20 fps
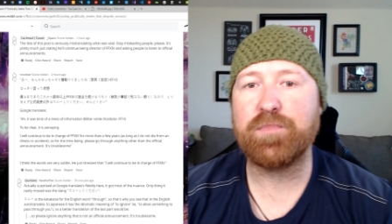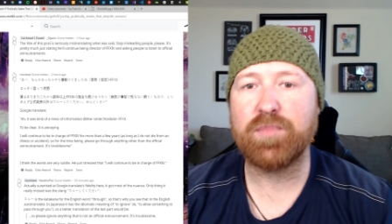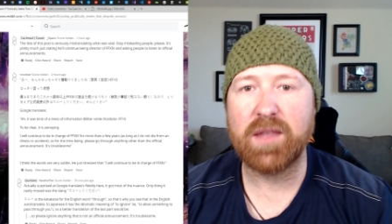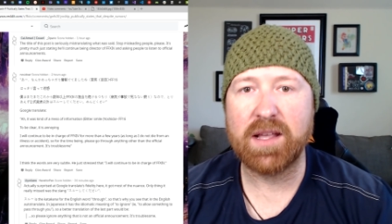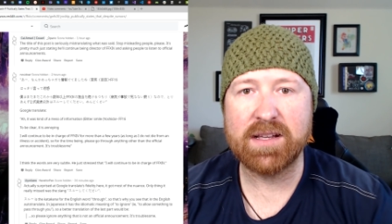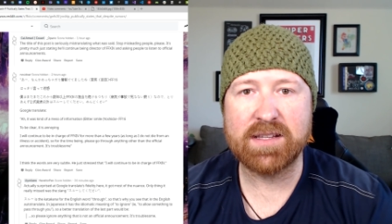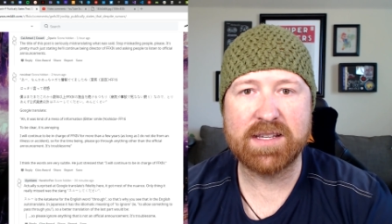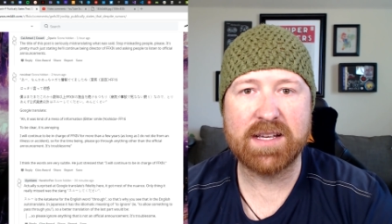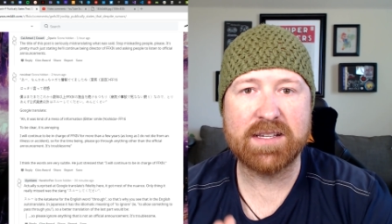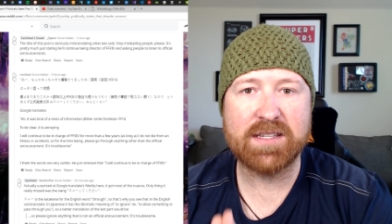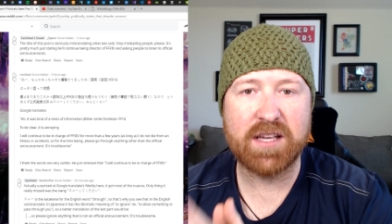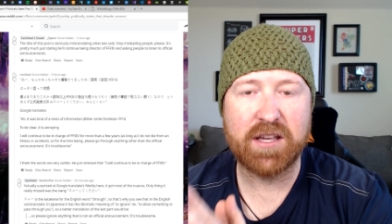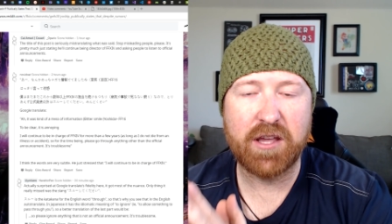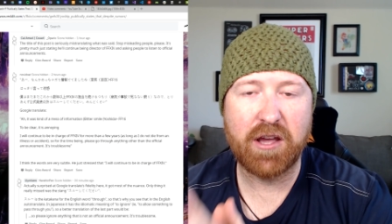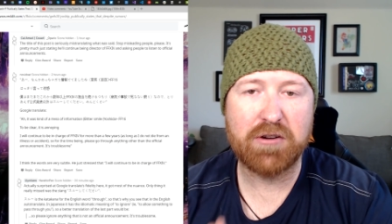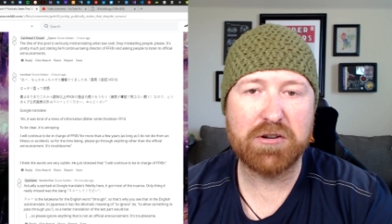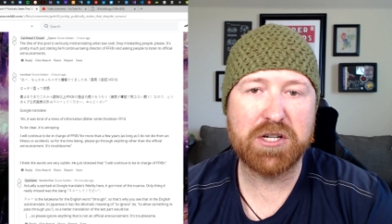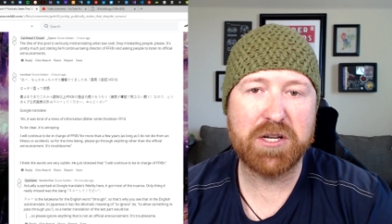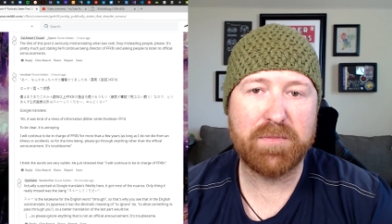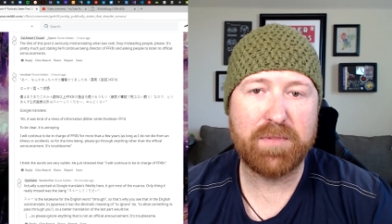It says that
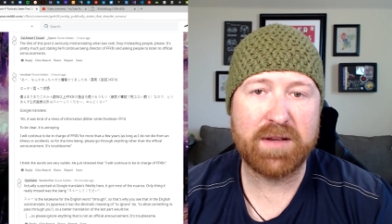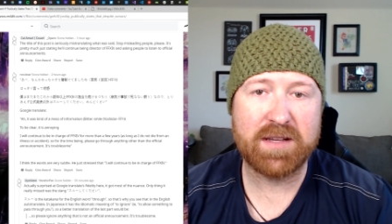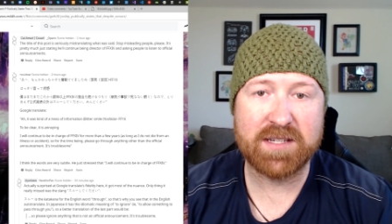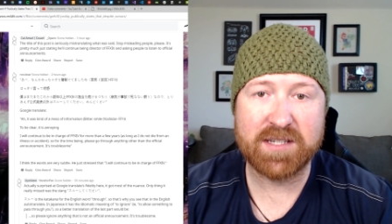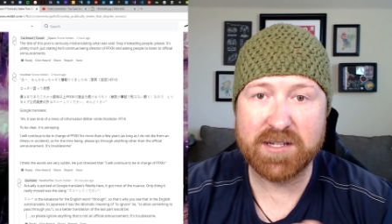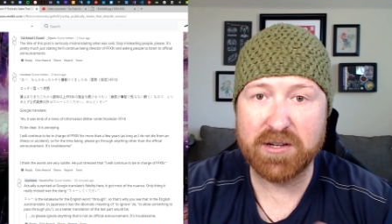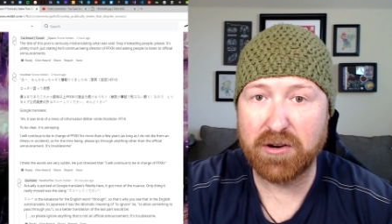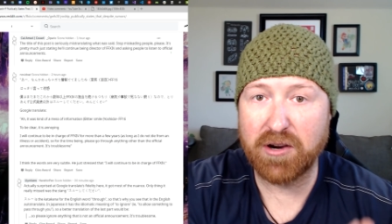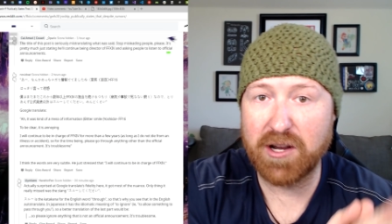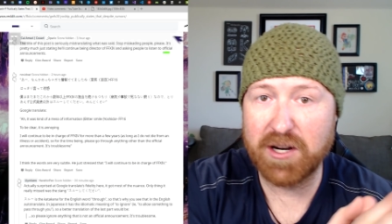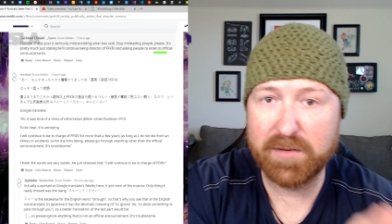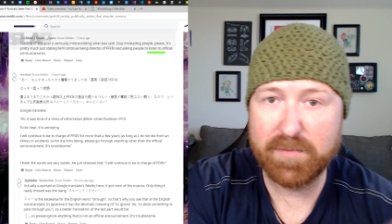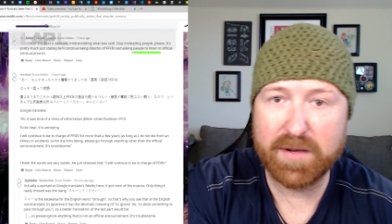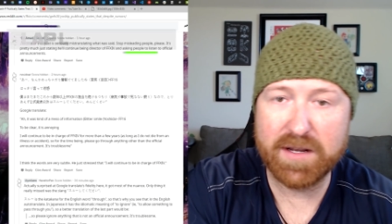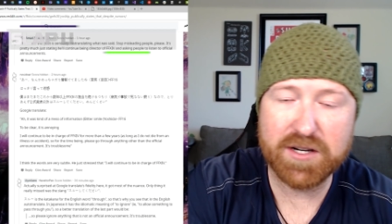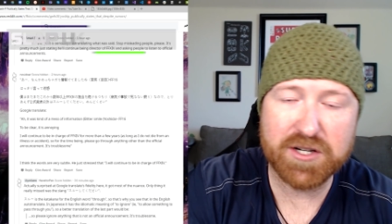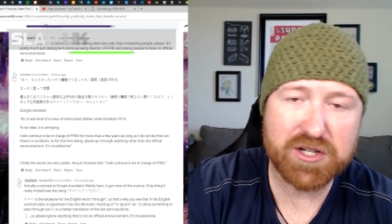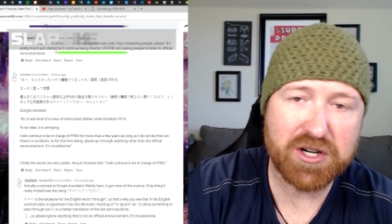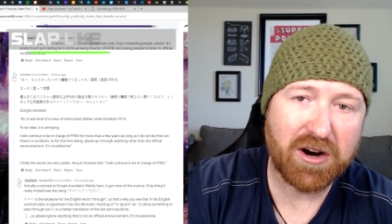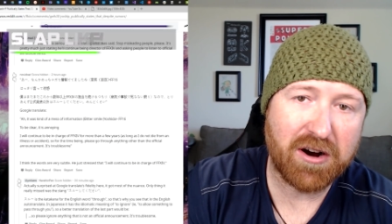Yoshi P is still going to be
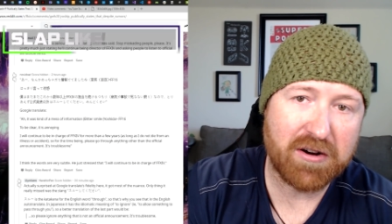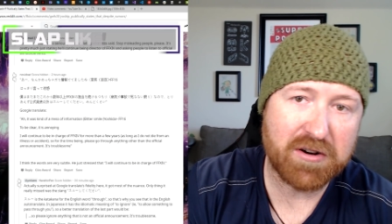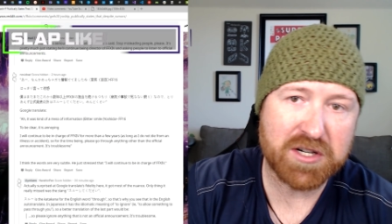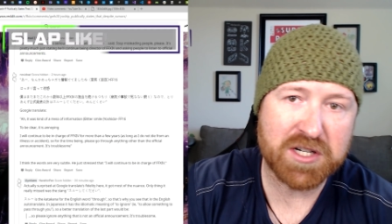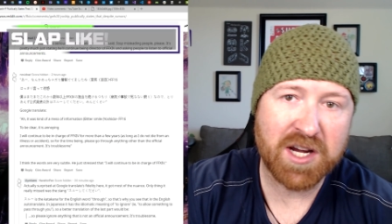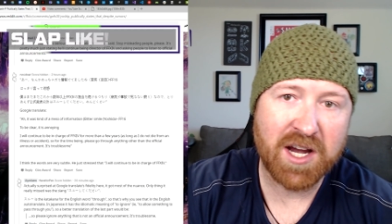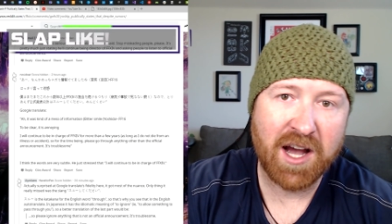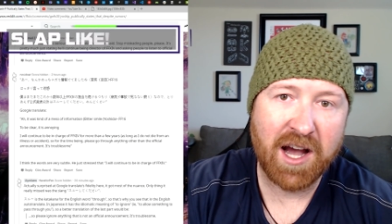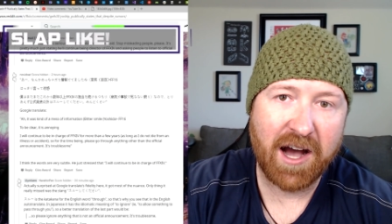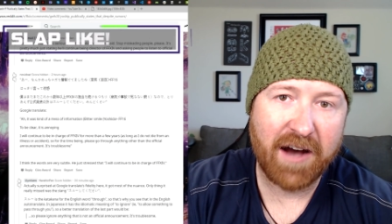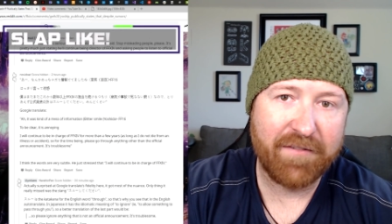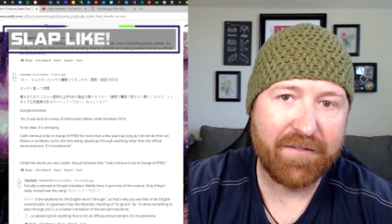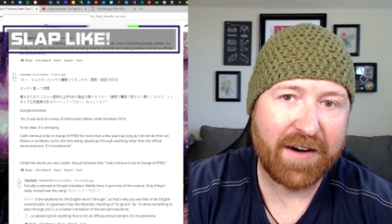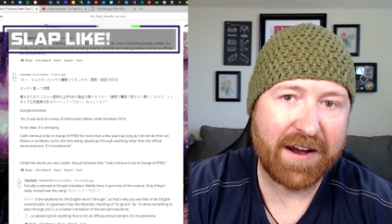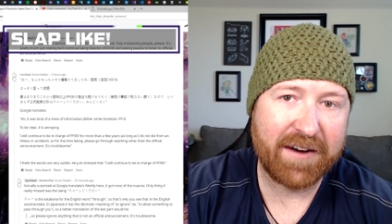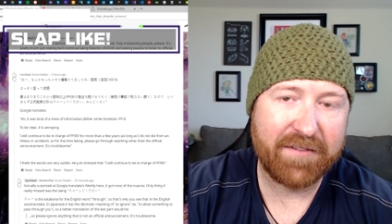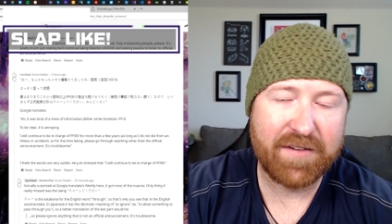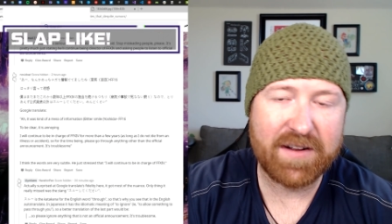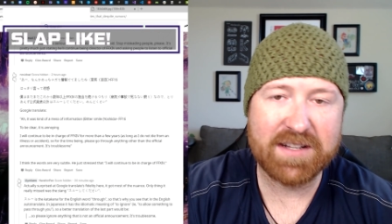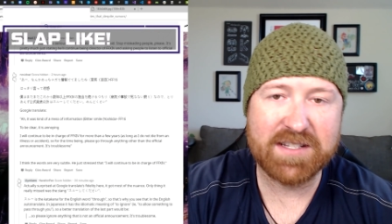in charge of
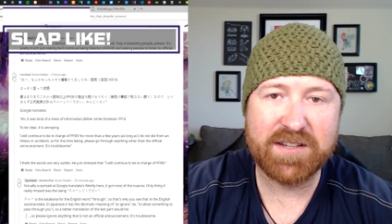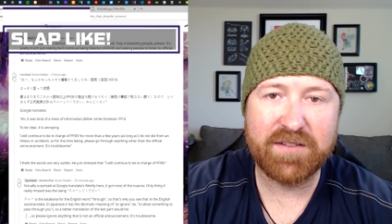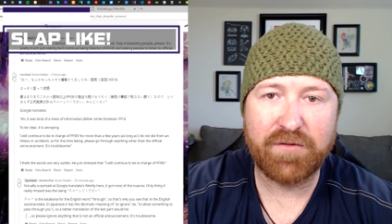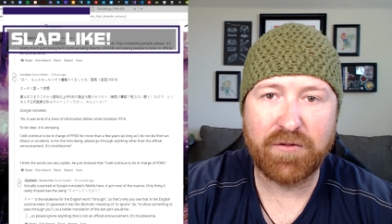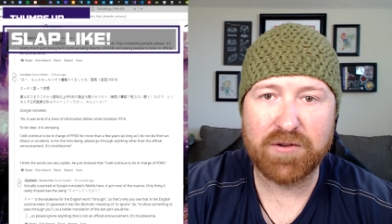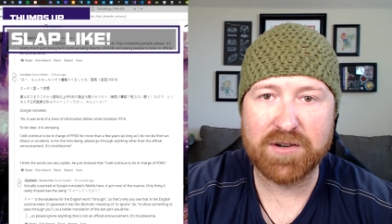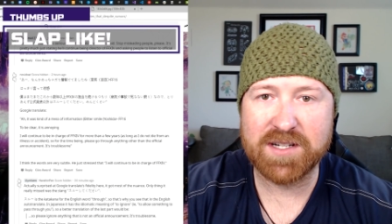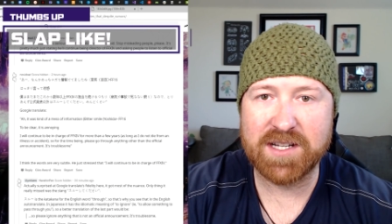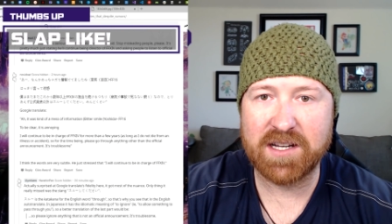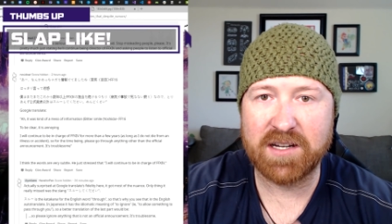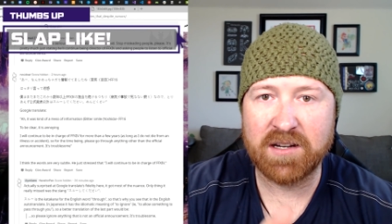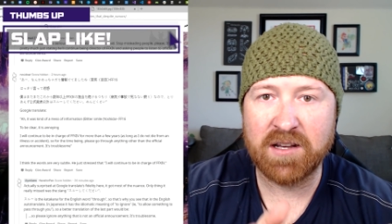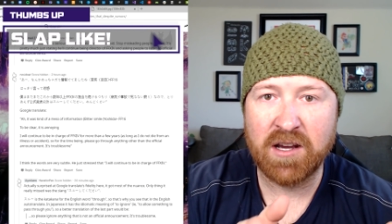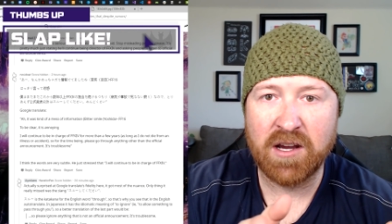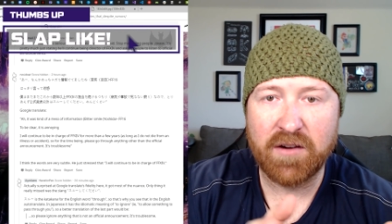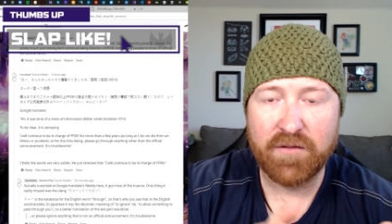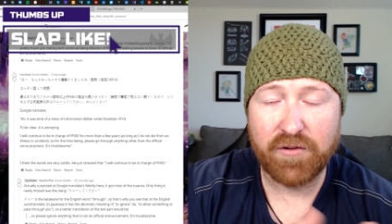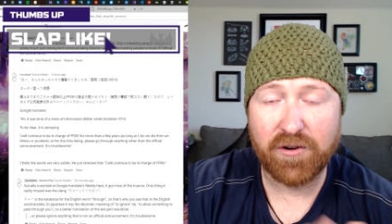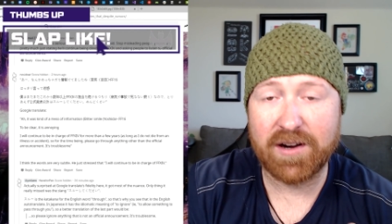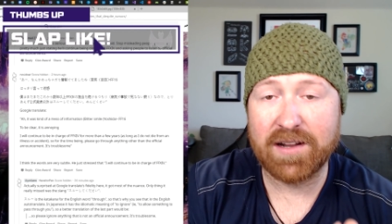Final Fantasy 14
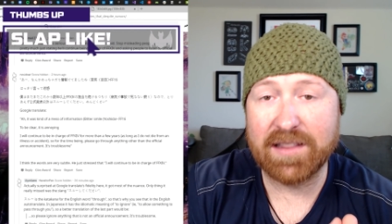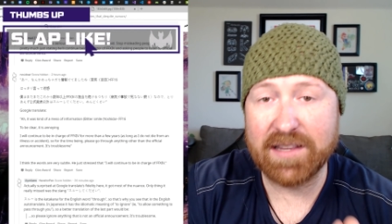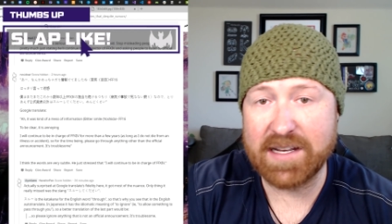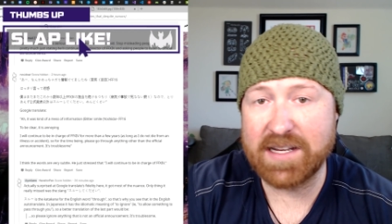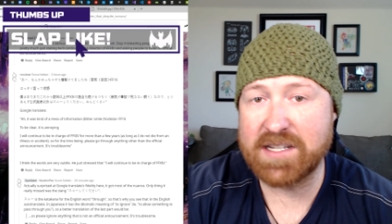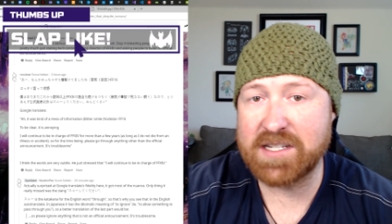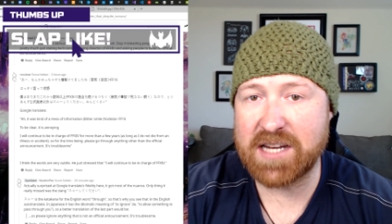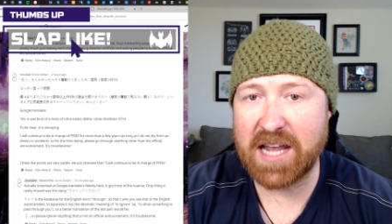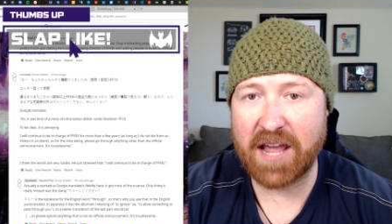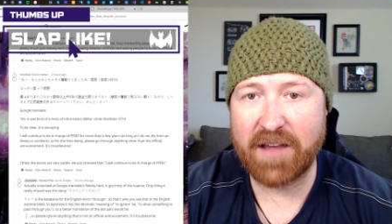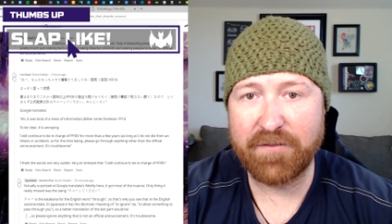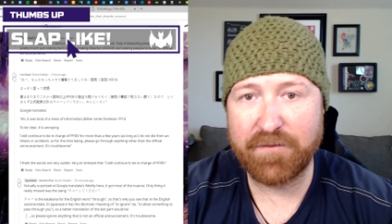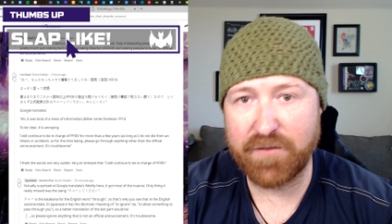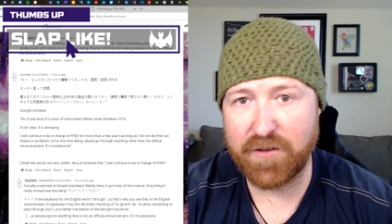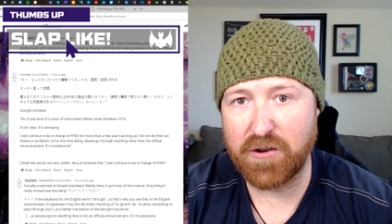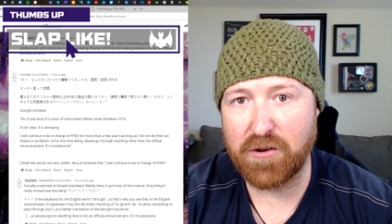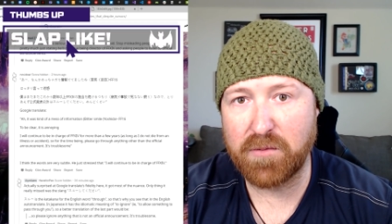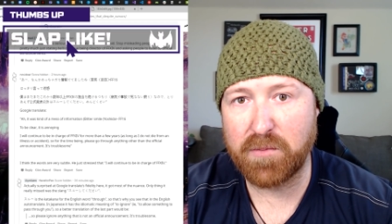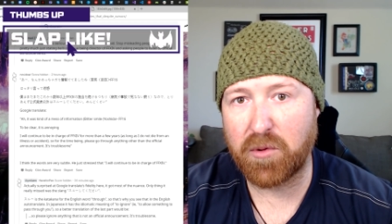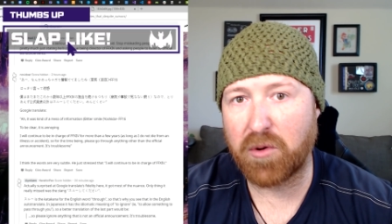for at least a
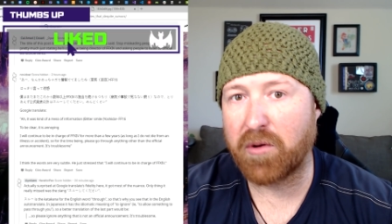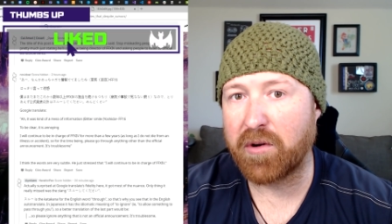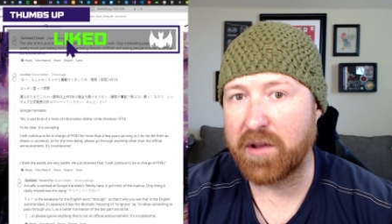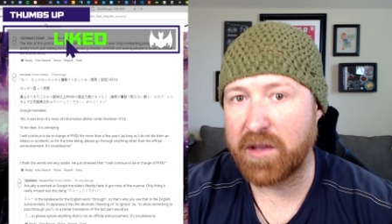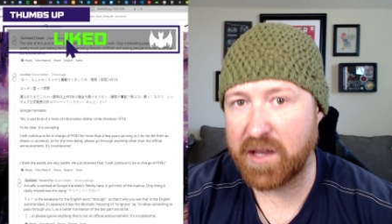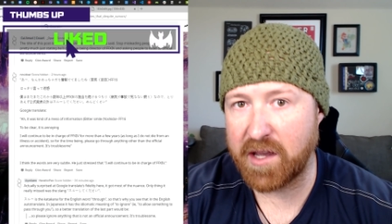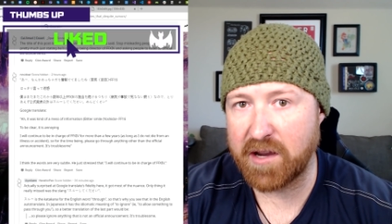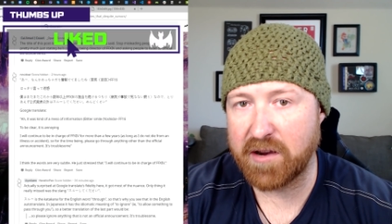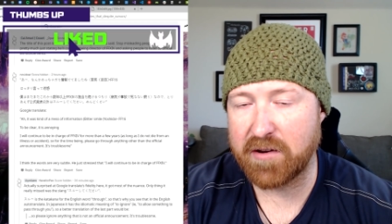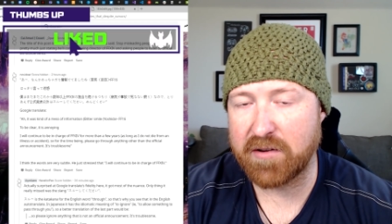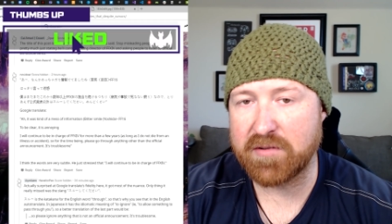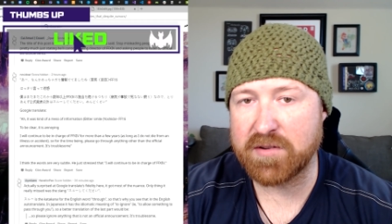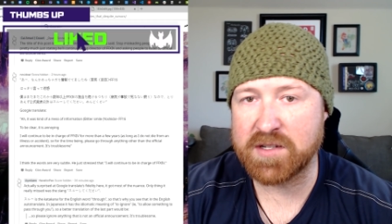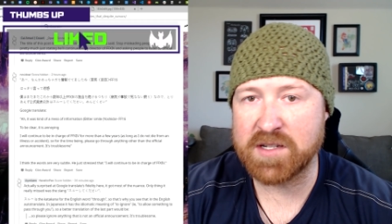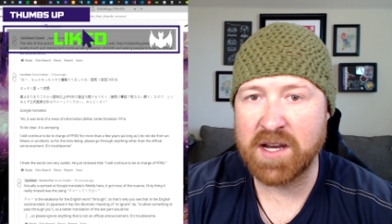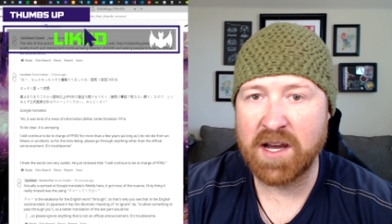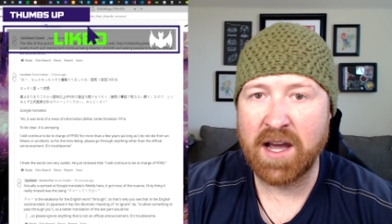few more years.